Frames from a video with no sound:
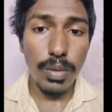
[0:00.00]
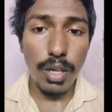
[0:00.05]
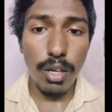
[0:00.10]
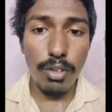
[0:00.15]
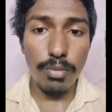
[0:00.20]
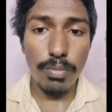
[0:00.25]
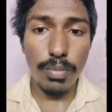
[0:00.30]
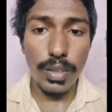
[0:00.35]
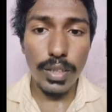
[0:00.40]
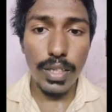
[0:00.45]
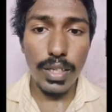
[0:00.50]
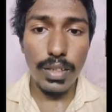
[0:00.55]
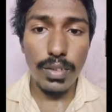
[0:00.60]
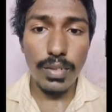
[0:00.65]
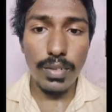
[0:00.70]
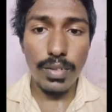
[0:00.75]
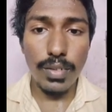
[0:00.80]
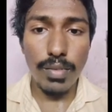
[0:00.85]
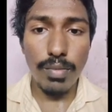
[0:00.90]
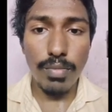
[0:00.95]
P of BI.
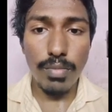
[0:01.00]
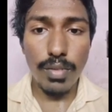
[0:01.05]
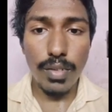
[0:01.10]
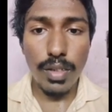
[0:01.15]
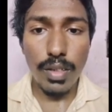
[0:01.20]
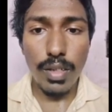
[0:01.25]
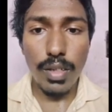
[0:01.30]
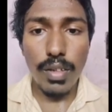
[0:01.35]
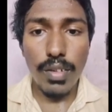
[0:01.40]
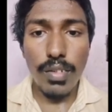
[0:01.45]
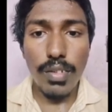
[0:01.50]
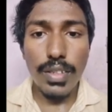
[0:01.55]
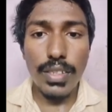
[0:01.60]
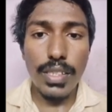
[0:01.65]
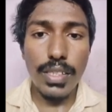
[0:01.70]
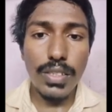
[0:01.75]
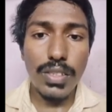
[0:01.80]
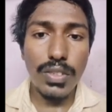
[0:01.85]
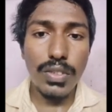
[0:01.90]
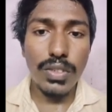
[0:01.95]
It
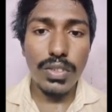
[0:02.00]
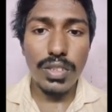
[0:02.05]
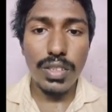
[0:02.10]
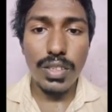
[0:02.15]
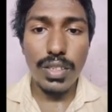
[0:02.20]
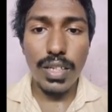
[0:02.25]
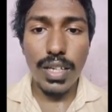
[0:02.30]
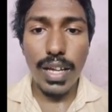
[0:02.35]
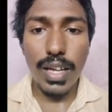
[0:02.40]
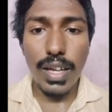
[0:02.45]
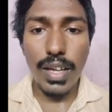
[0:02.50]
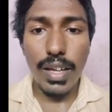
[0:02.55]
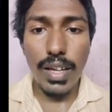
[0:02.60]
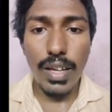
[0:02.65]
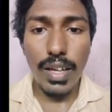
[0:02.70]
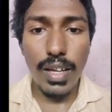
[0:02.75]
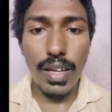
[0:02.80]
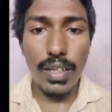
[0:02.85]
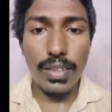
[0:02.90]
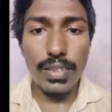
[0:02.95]
is used
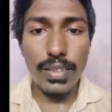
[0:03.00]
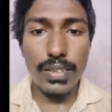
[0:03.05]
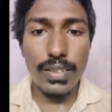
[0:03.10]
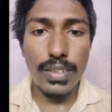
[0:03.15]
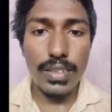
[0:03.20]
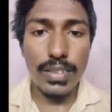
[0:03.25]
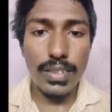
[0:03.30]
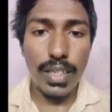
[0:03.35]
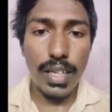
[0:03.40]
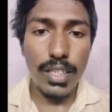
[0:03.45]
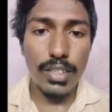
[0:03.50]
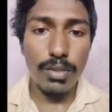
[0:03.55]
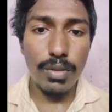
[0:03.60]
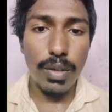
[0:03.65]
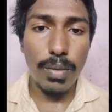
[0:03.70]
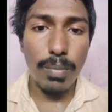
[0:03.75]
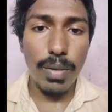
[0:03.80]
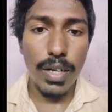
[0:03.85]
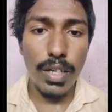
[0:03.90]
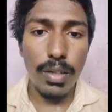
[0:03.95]
in disease caused
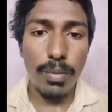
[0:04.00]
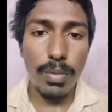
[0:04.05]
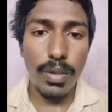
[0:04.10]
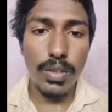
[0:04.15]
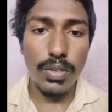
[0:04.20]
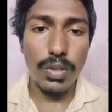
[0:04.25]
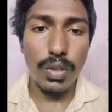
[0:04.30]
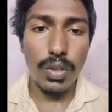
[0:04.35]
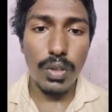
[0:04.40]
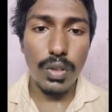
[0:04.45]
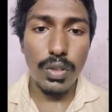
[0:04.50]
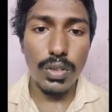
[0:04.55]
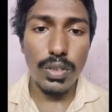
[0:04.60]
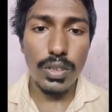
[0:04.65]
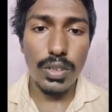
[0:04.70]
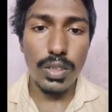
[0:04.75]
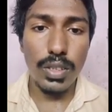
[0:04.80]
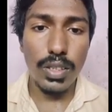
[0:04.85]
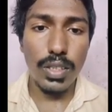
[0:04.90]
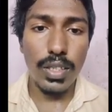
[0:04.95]
by multiple source,
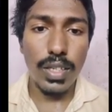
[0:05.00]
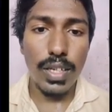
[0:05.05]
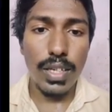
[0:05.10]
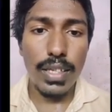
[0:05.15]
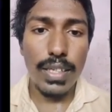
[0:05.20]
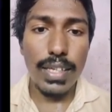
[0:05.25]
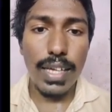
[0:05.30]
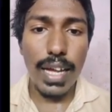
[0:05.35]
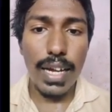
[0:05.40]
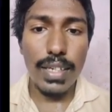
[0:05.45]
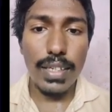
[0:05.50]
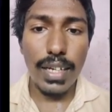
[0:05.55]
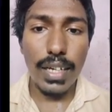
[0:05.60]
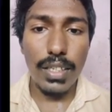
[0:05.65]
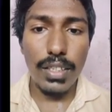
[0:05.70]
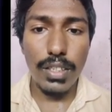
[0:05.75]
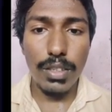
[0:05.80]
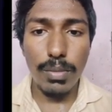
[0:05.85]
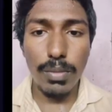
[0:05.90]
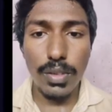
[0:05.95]
air
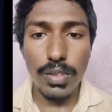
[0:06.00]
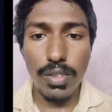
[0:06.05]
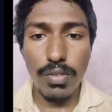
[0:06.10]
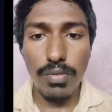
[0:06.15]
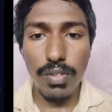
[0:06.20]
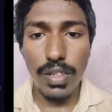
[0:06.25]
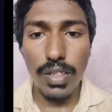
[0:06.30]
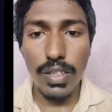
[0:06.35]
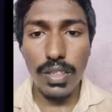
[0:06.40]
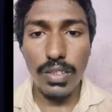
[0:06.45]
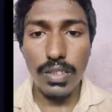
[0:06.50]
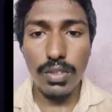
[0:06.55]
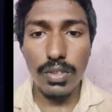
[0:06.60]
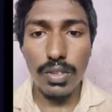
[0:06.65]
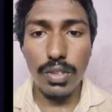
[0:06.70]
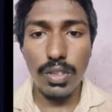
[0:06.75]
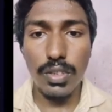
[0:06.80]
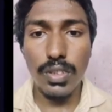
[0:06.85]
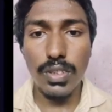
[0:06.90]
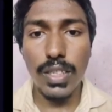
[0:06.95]
contribution for each
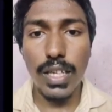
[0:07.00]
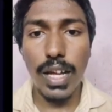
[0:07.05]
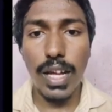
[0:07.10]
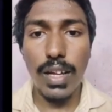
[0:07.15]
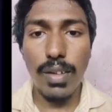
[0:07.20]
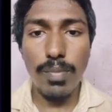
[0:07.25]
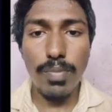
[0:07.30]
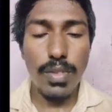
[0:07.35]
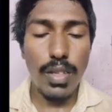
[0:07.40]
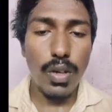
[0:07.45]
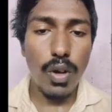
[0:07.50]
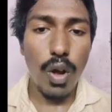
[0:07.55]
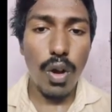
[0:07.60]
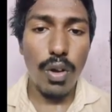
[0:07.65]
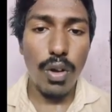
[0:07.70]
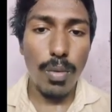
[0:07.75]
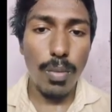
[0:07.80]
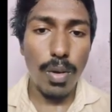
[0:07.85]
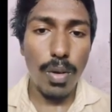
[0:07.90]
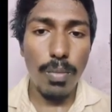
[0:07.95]
source. Yeah,
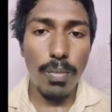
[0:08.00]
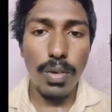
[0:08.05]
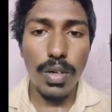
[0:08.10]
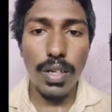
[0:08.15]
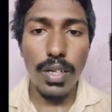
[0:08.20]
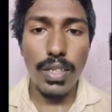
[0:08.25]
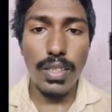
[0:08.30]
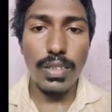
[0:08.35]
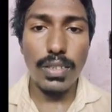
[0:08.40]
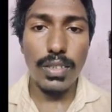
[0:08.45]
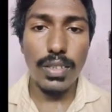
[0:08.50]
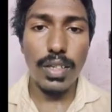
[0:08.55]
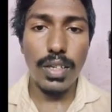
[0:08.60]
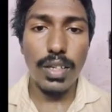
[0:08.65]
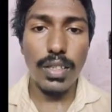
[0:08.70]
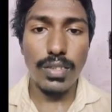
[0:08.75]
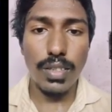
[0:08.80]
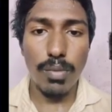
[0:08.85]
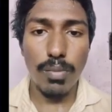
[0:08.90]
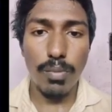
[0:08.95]
total probability
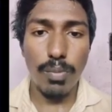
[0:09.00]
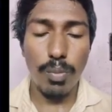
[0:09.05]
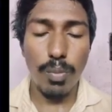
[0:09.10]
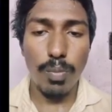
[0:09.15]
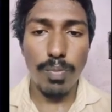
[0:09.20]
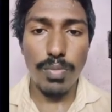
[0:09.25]
is some